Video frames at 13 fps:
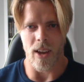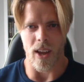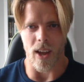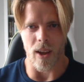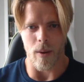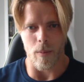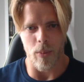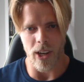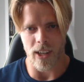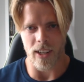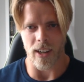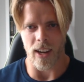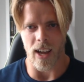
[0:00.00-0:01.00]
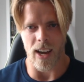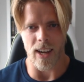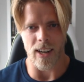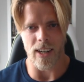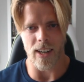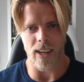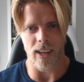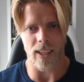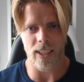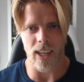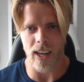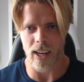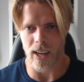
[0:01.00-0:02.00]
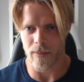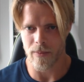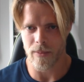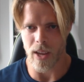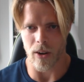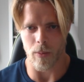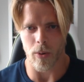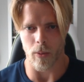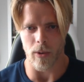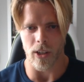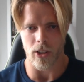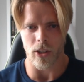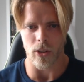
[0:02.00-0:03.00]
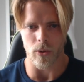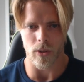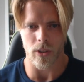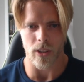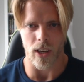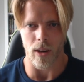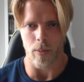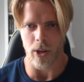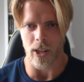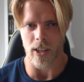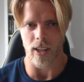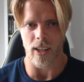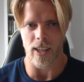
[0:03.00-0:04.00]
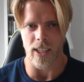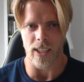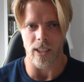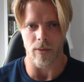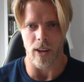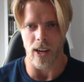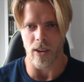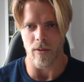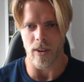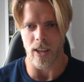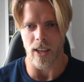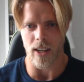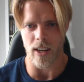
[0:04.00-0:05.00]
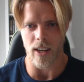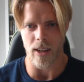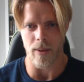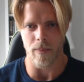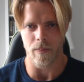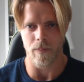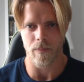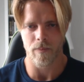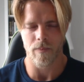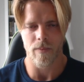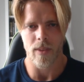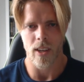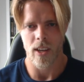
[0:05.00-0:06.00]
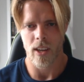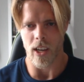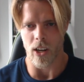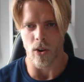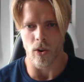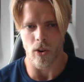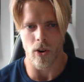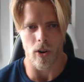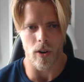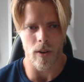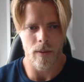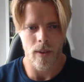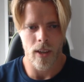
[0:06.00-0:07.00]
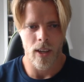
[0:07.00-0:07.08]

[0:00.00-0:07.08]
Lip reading: Britain and China, I'd probably choose Britain, at least if I lived in Hong Kong.